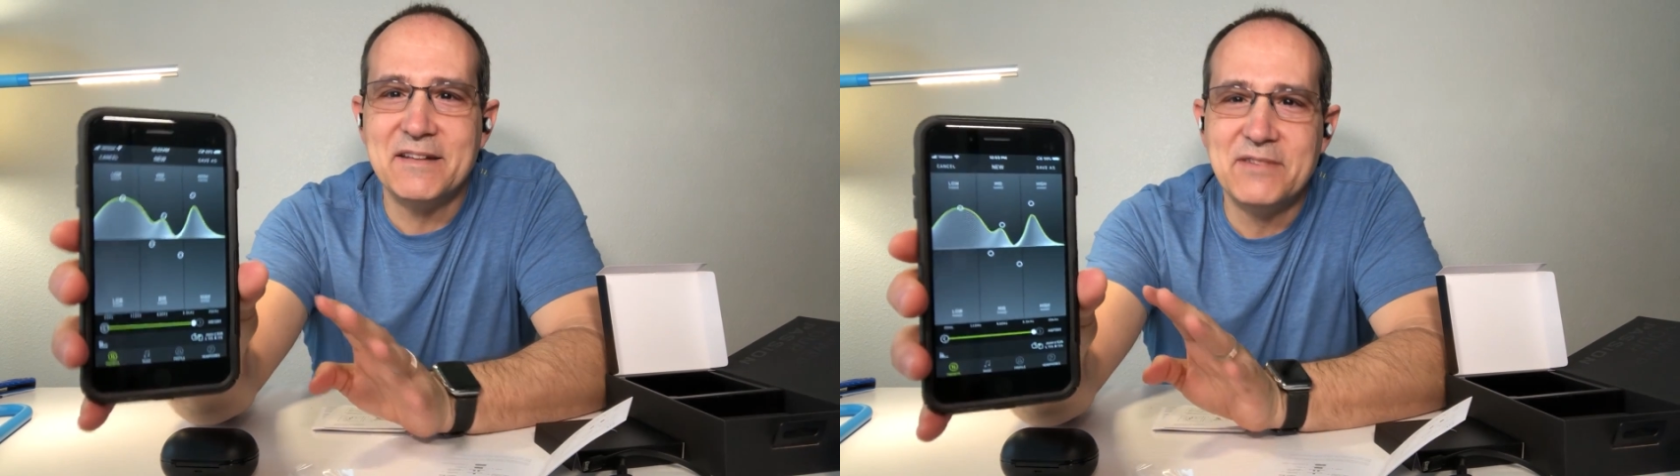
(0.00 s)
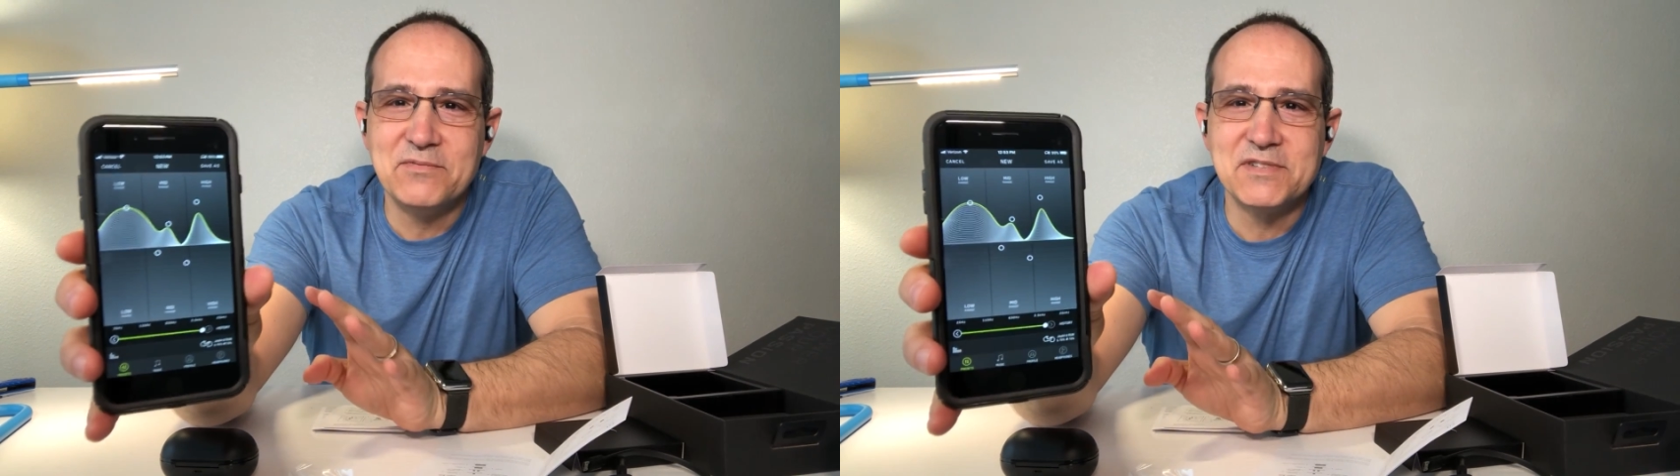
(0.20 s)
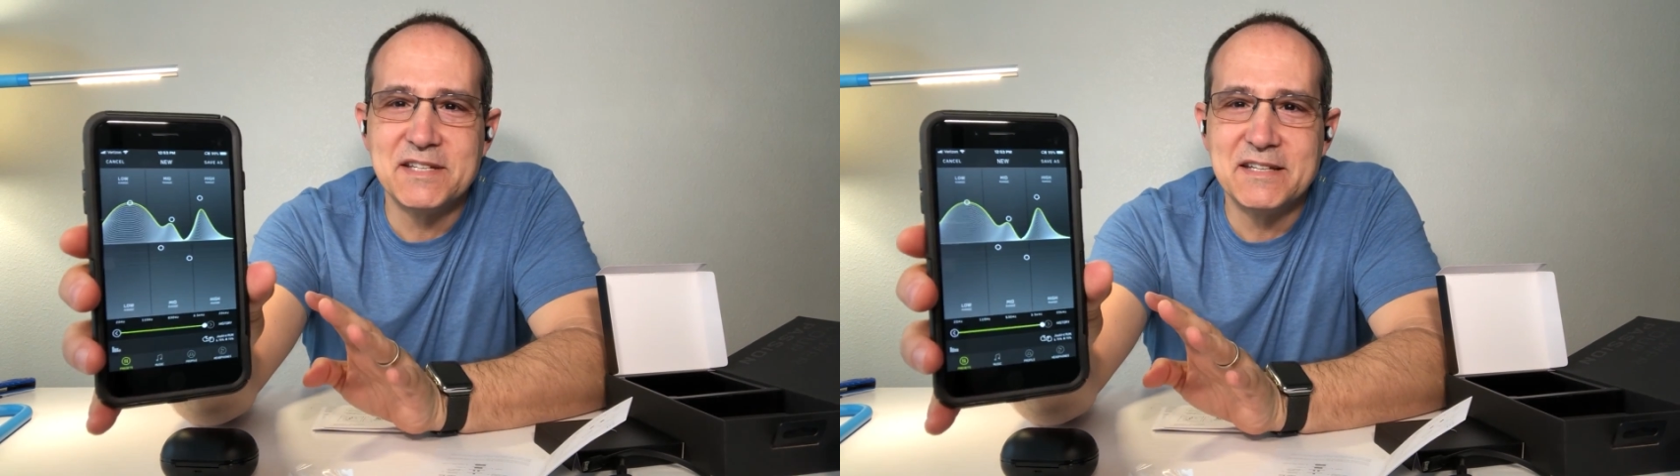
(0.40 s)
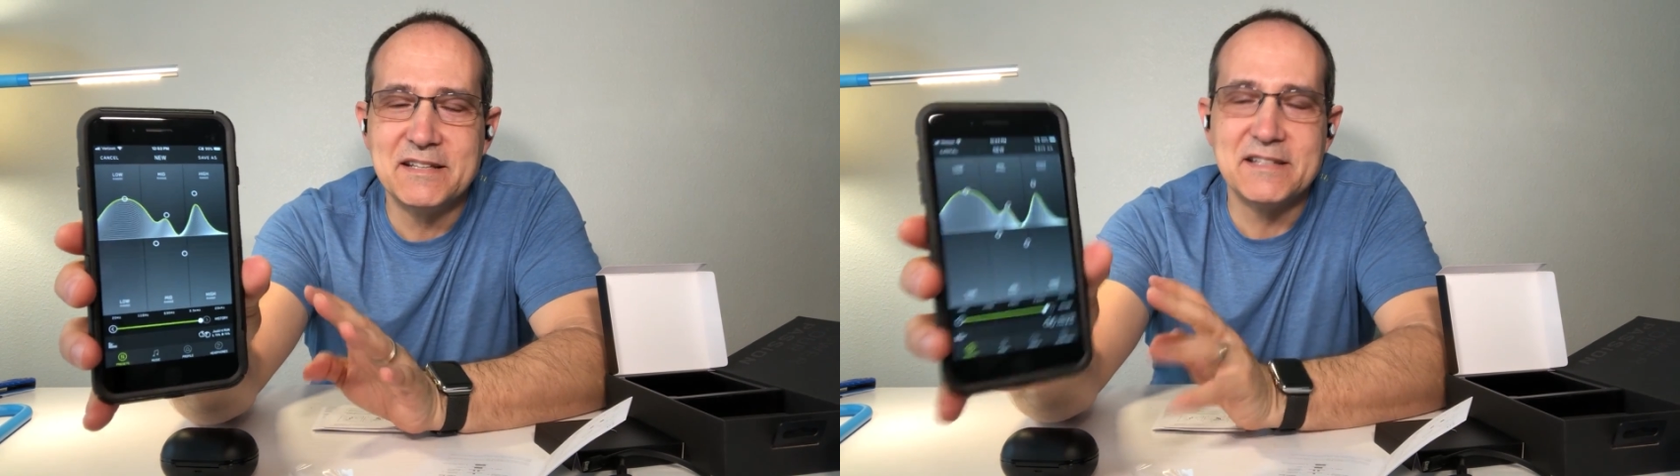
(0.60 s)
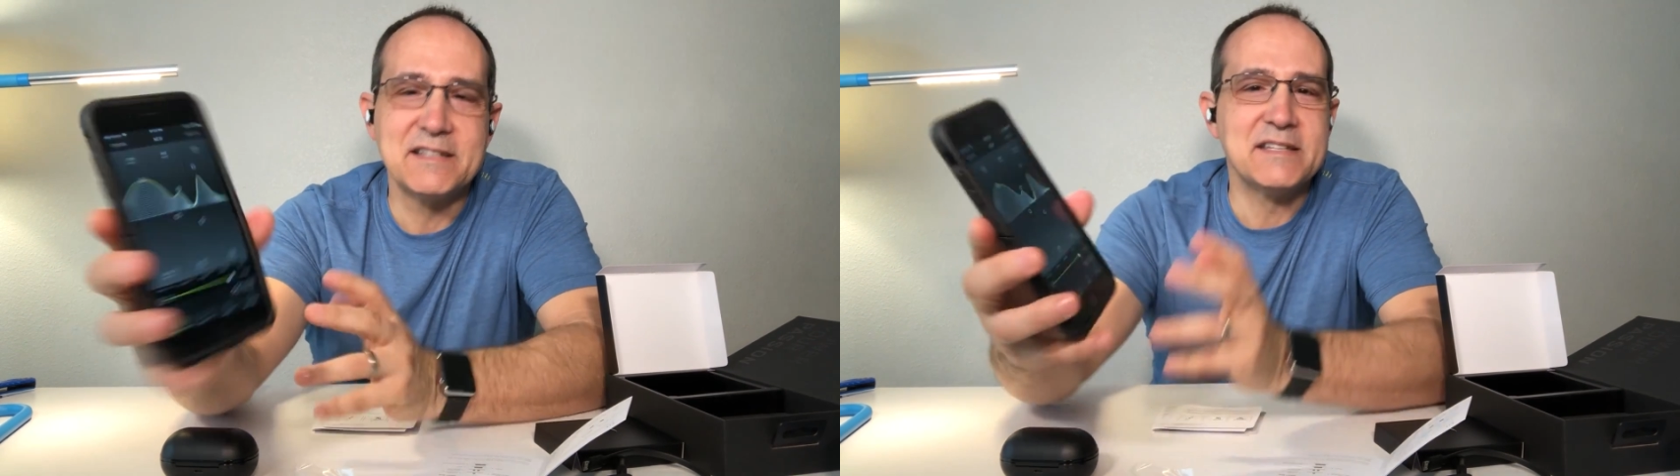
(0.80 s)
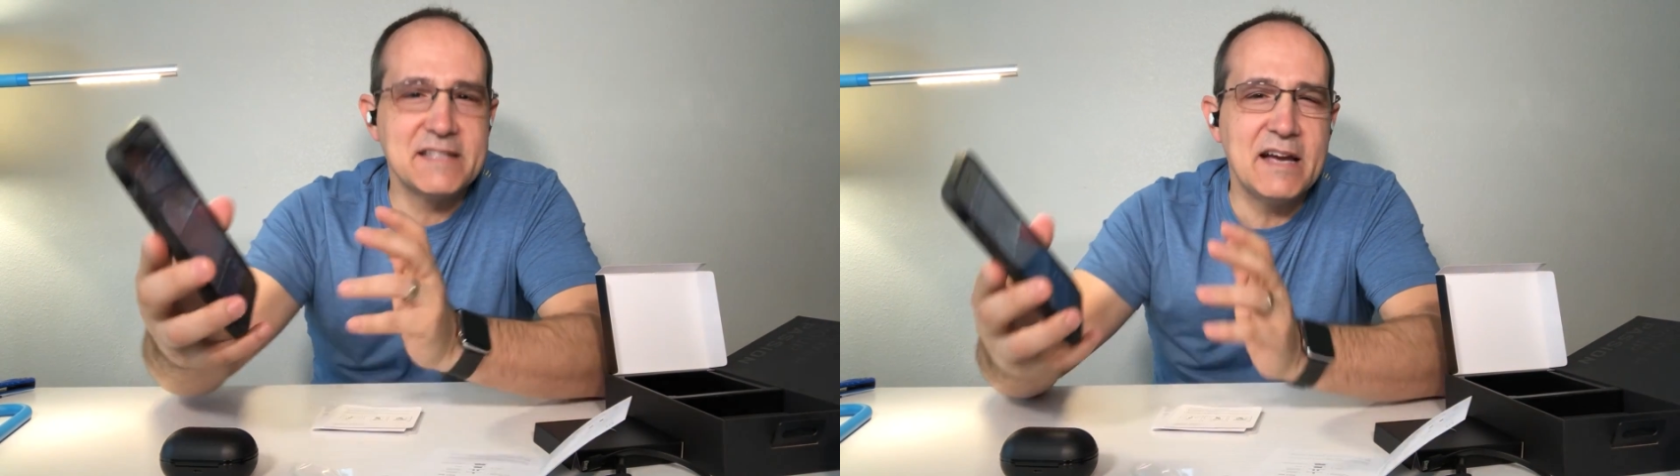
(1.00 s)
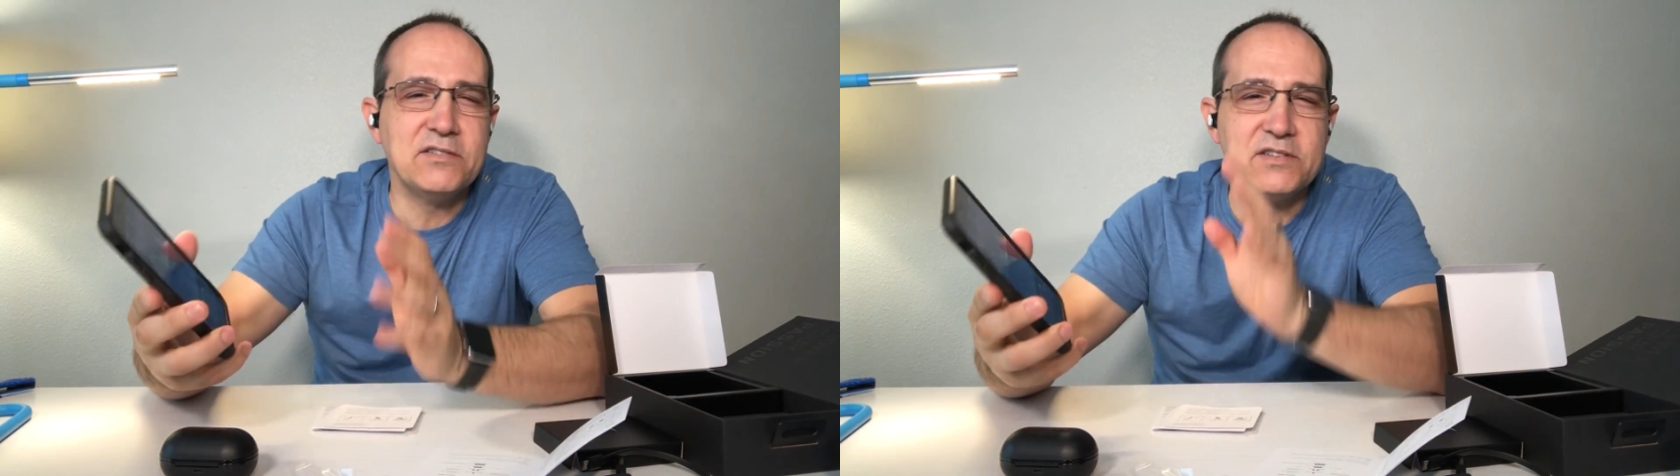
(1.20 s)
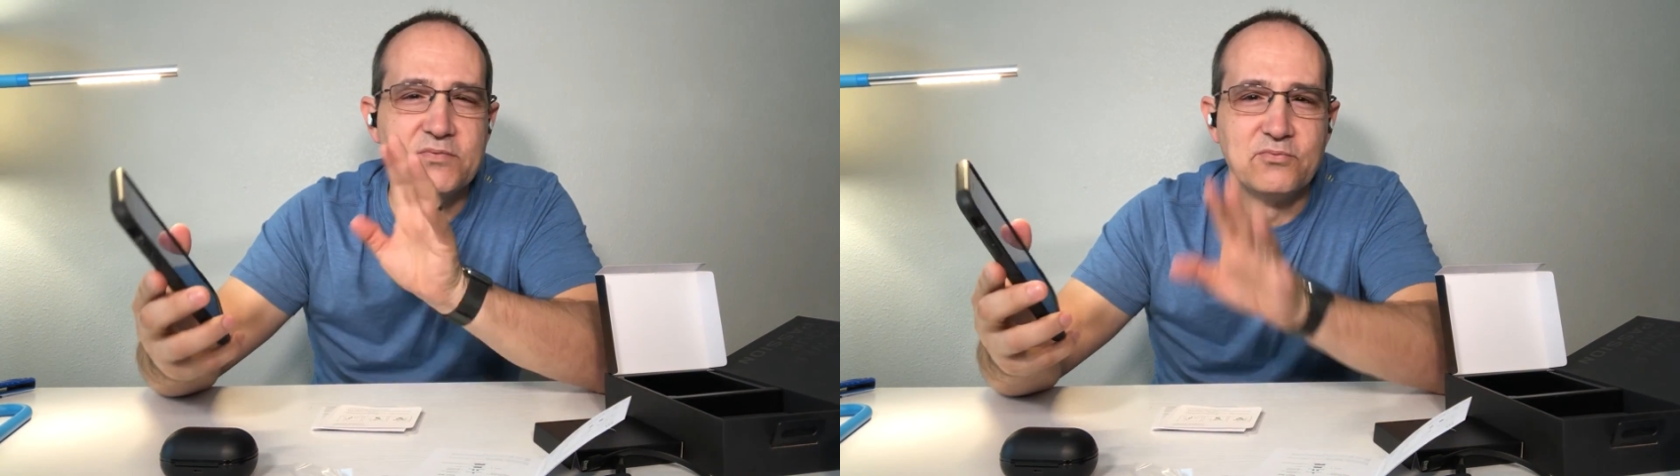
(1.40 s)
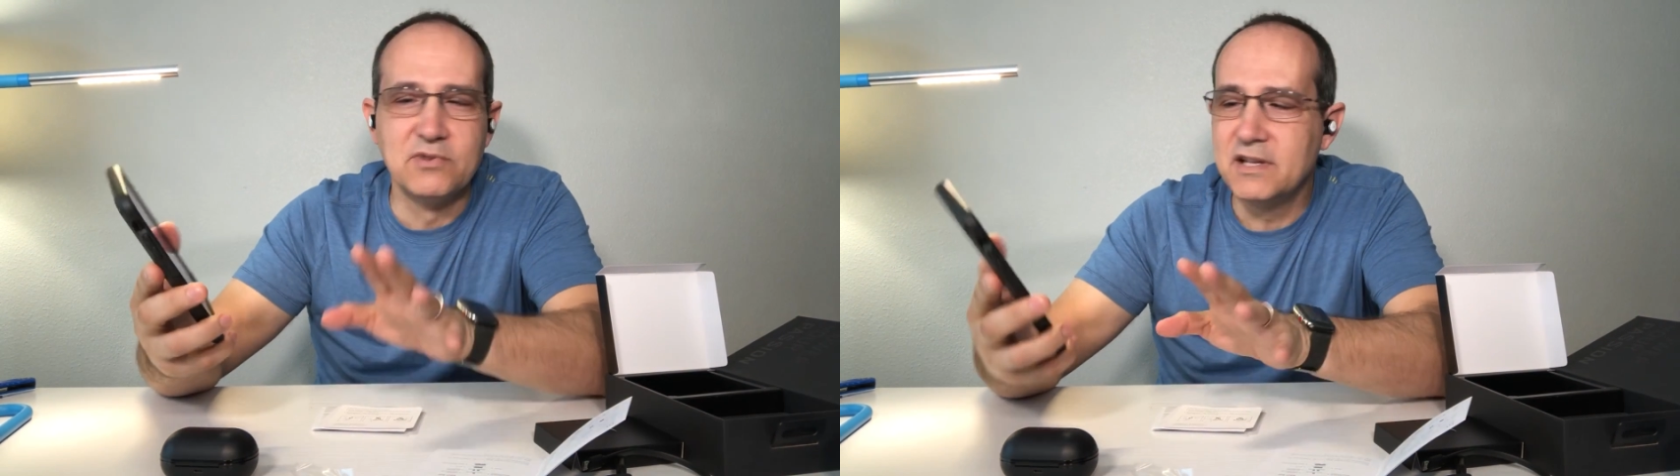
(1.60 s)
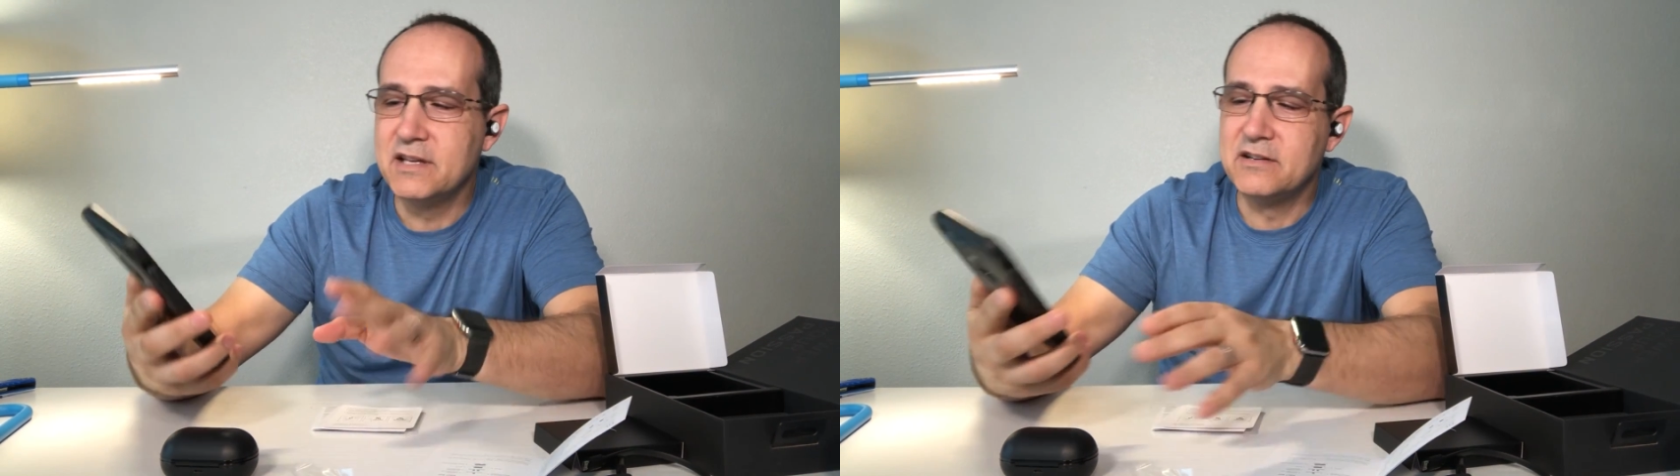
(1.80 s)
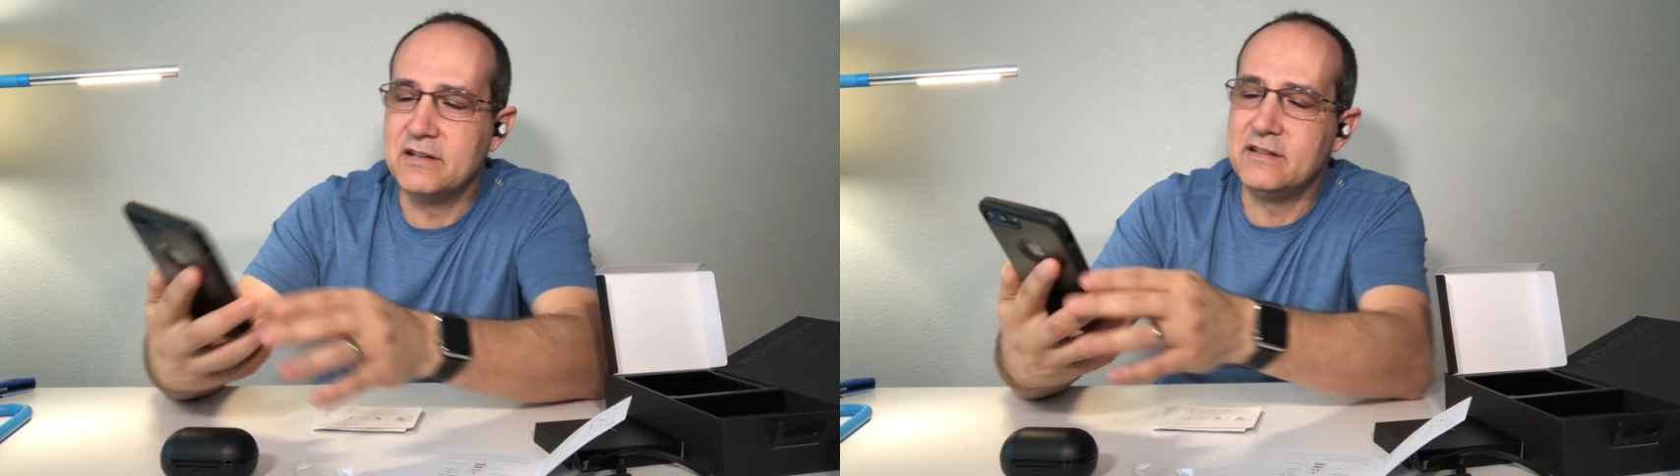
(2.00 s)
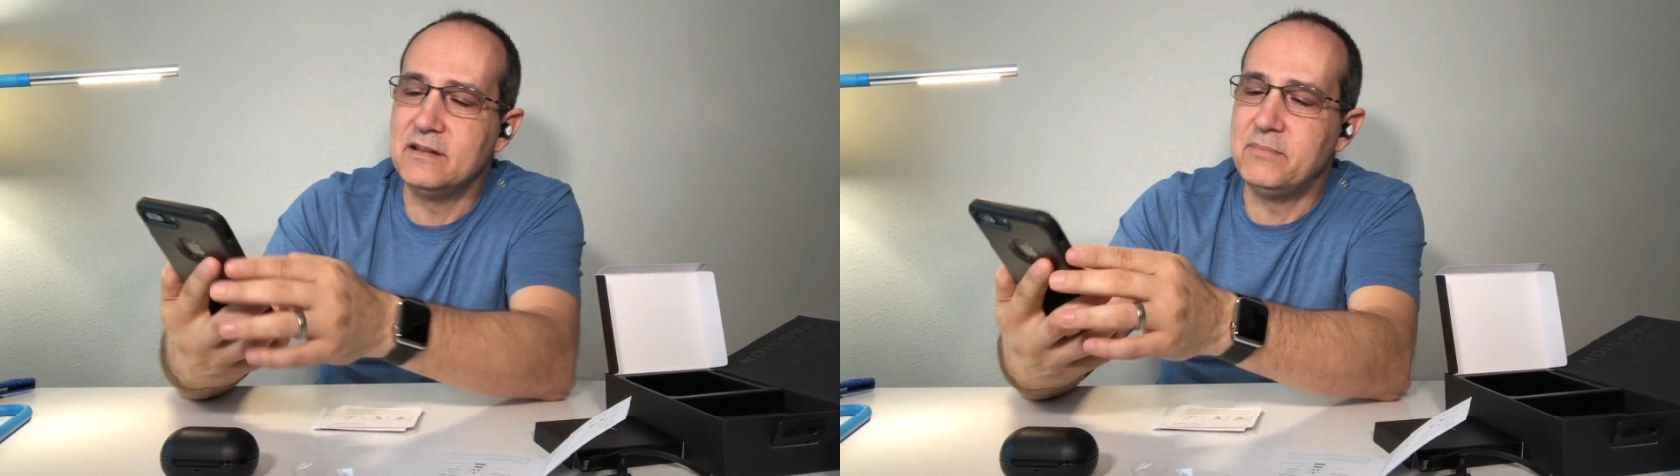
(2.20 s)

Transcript: I've never seen this. The sound is really good.